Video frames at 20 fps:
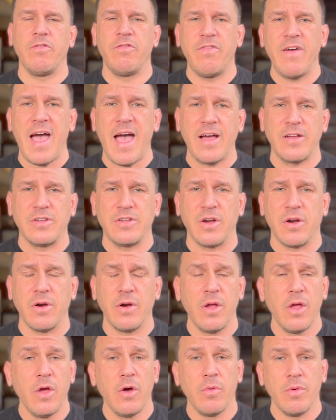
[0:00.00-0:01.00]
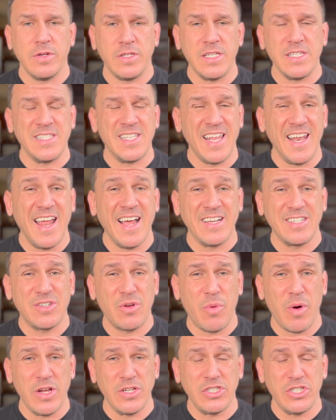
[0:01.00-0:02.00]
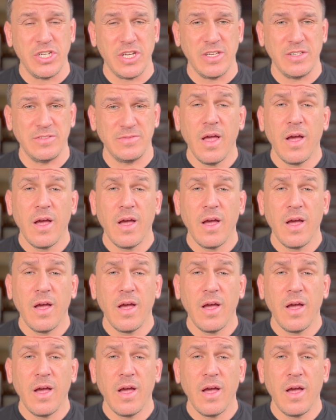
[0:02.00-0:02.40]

factor, which is the next question.